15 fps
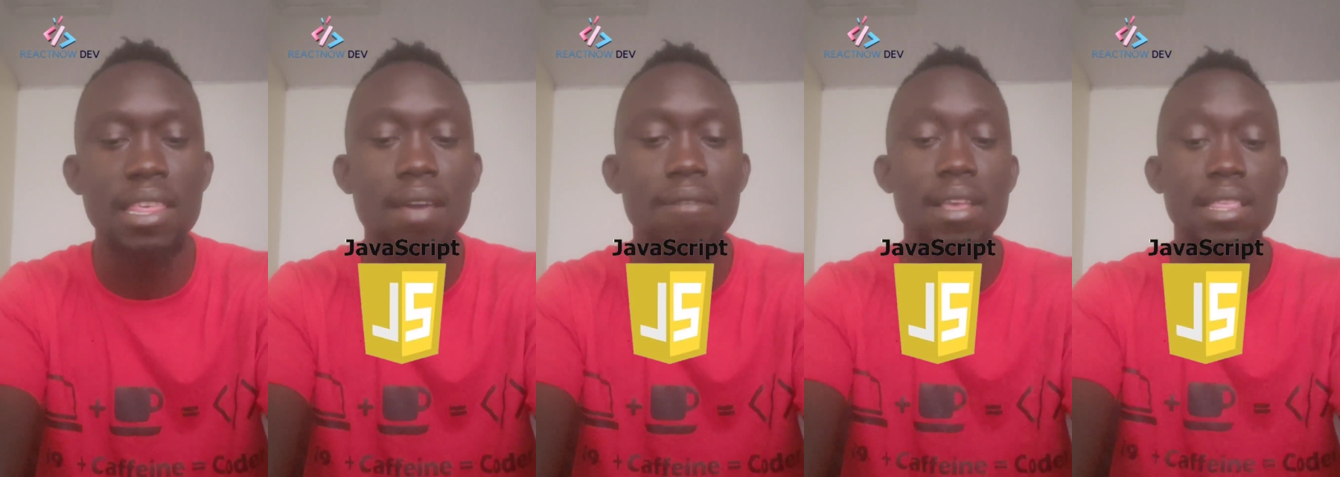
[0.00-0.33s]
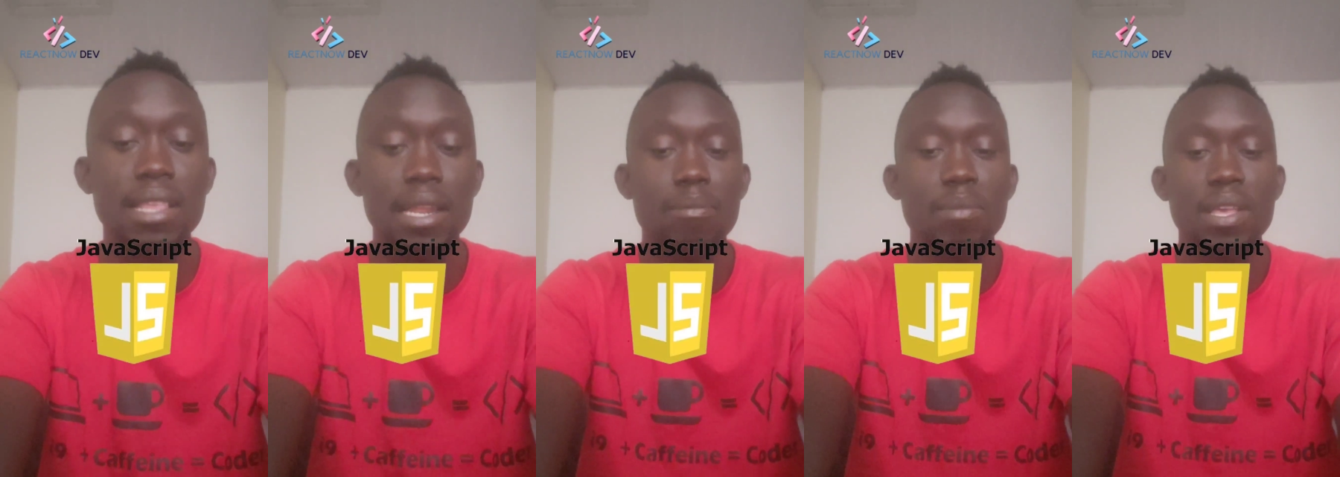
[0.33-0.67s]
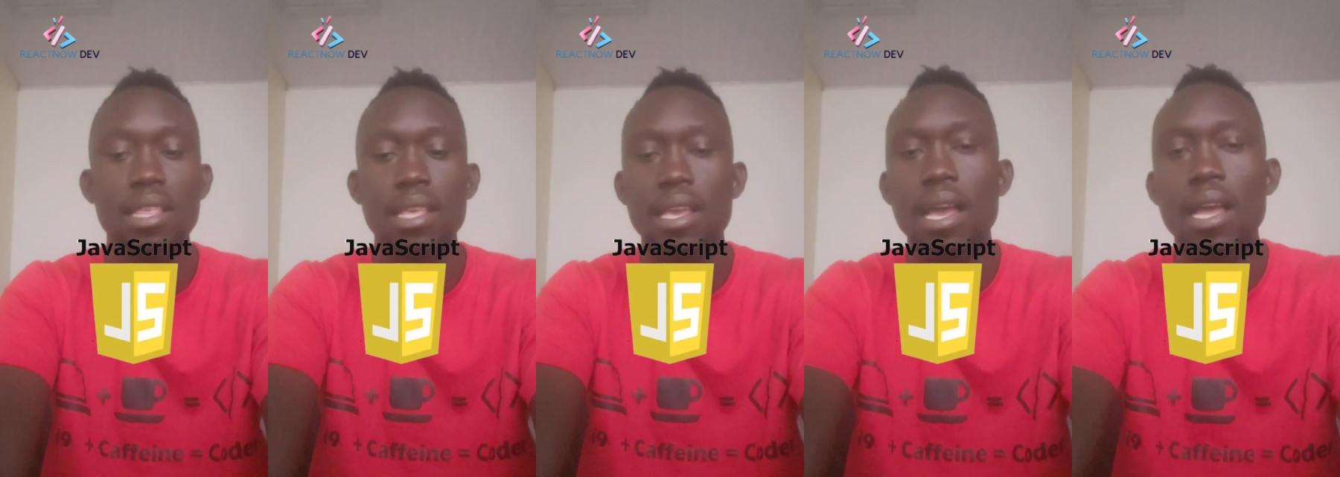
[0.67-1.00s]
JavaScript,
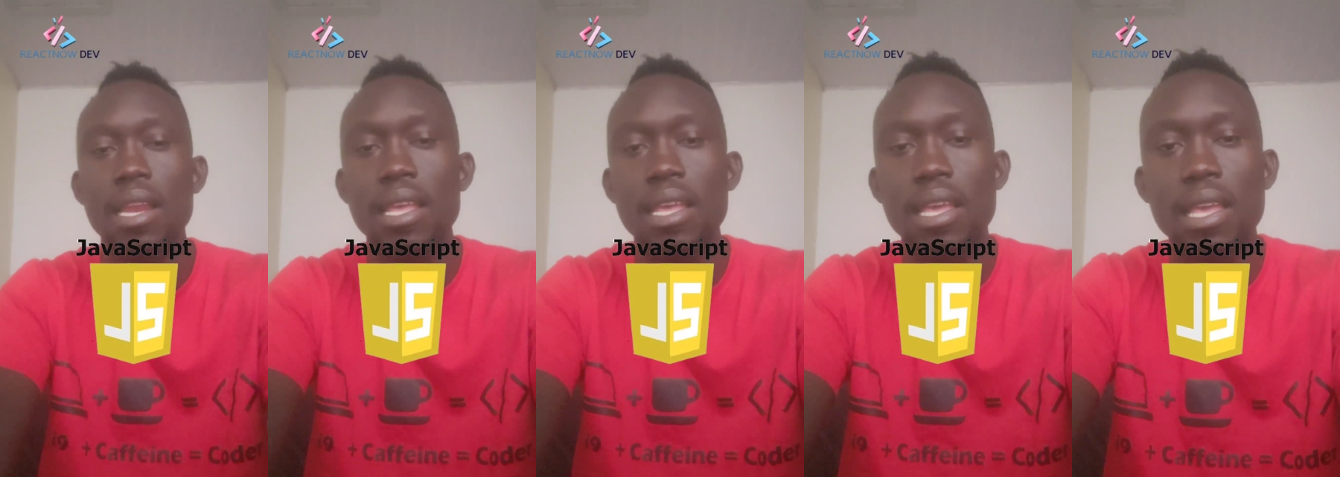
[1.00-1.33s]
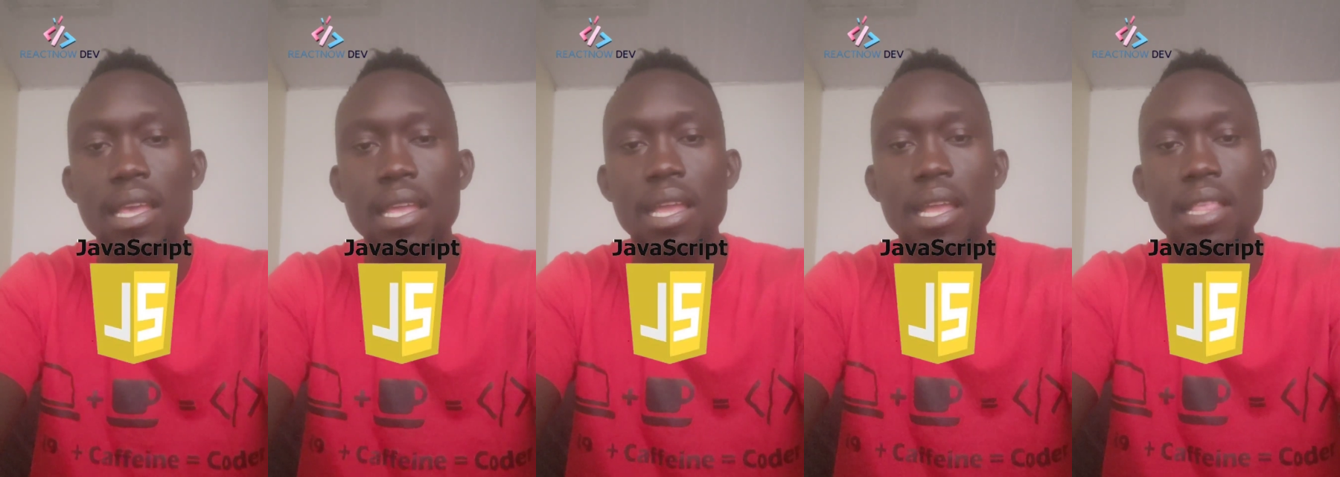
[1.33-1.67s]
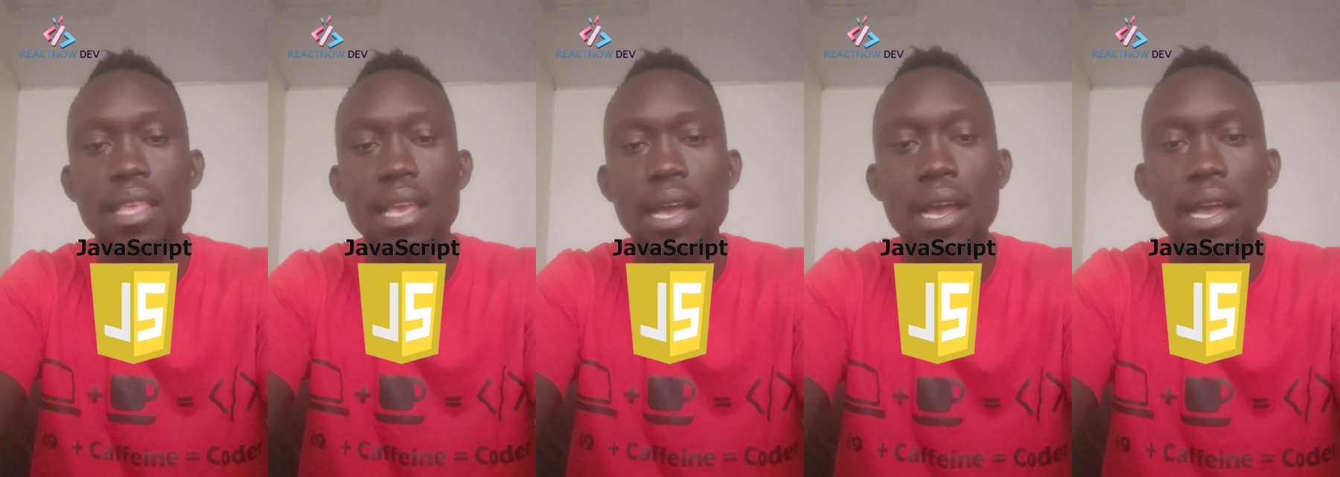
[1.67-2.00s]
basically,
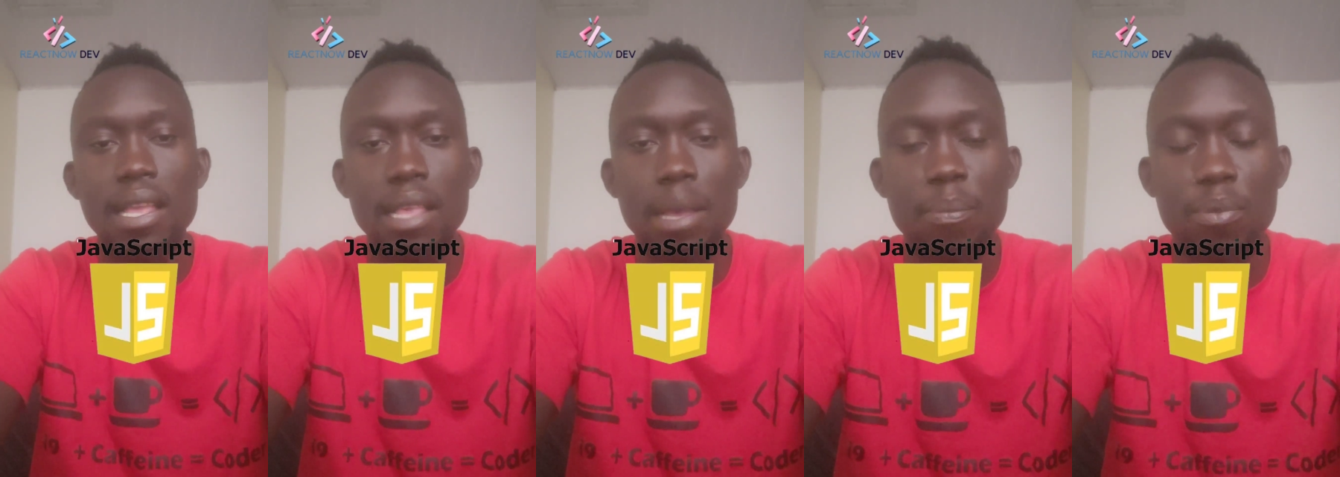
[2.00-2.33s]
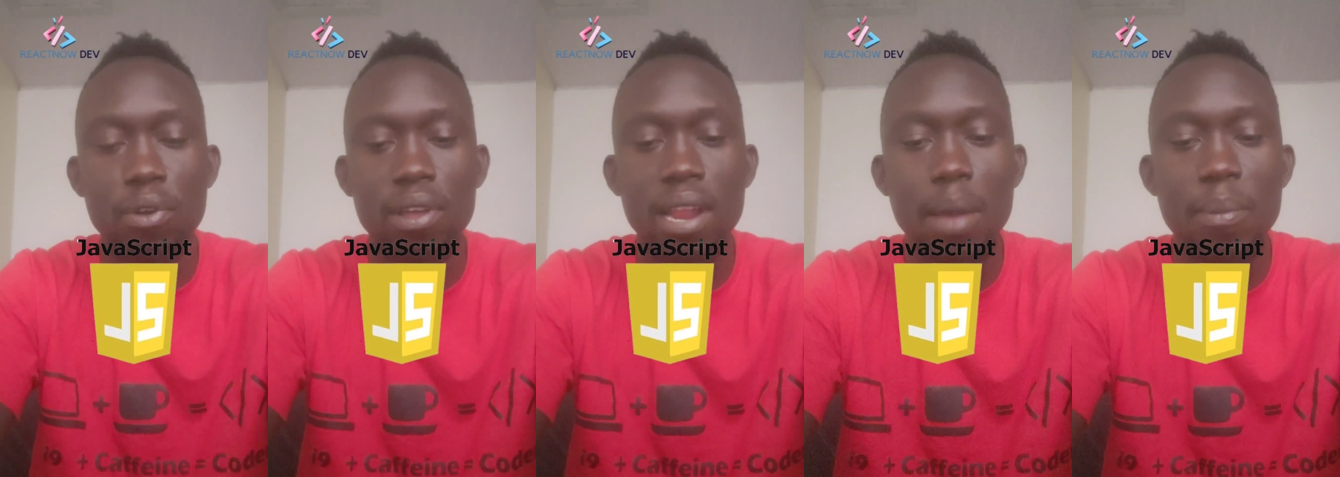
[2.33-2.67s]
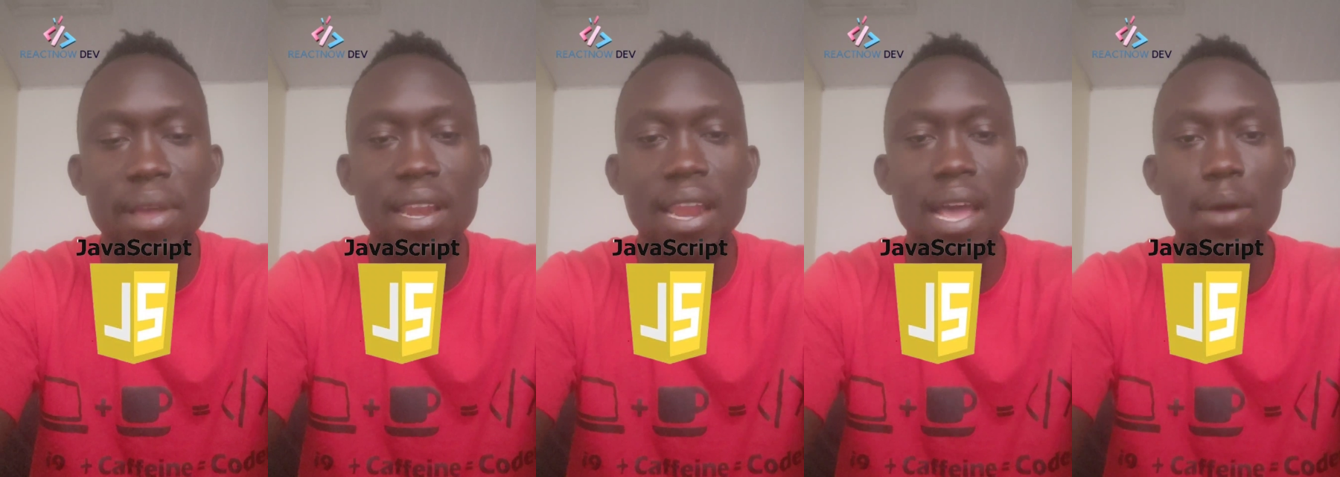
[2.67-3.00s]
it's a
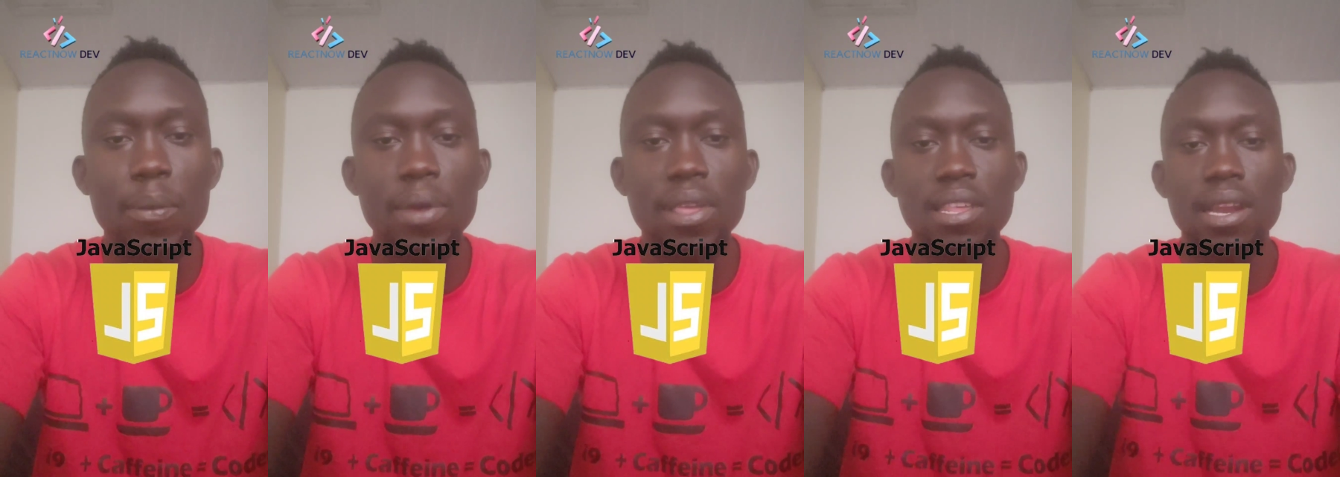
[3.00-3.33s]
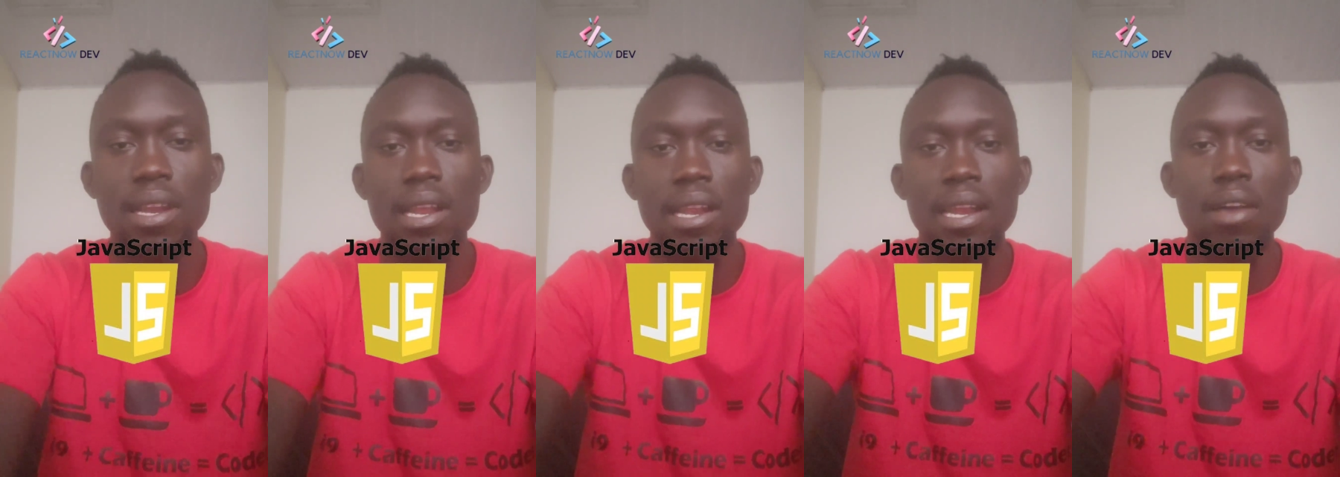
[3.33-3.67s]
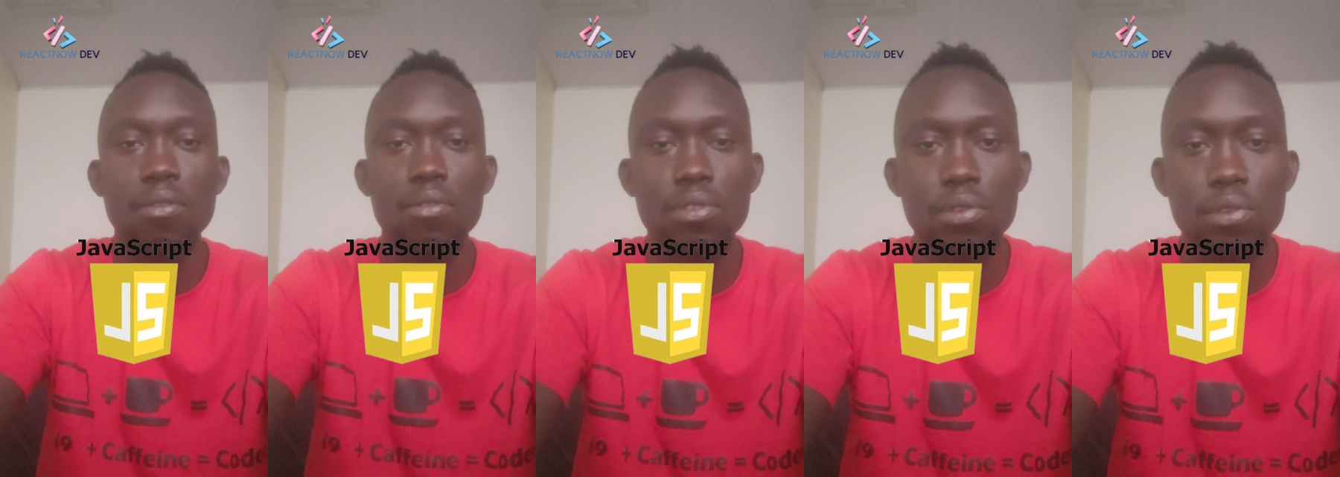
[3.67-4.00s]
programming language that
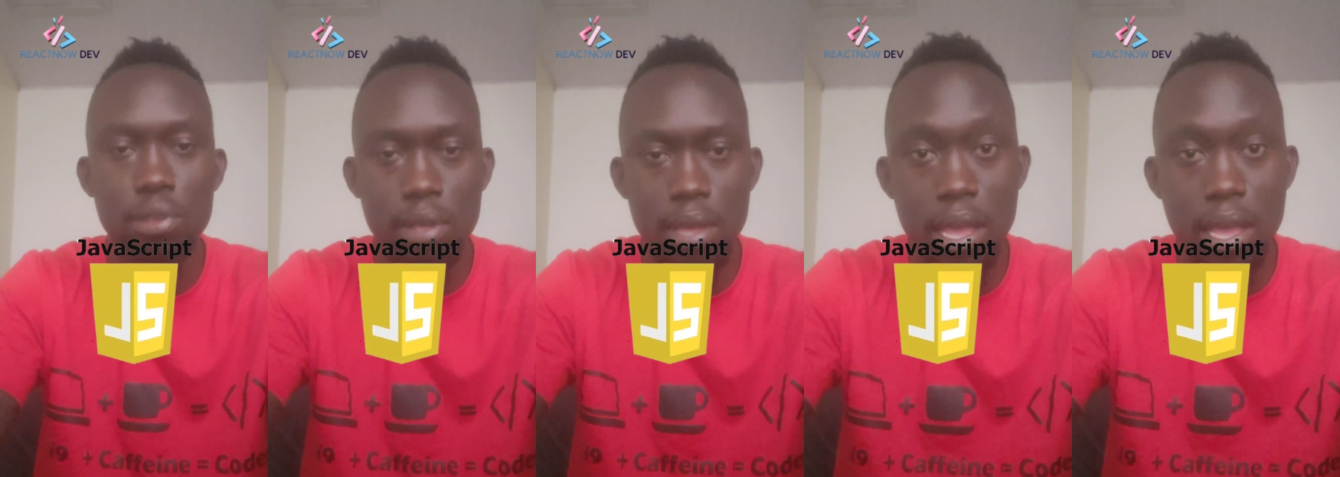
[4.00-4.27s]
allows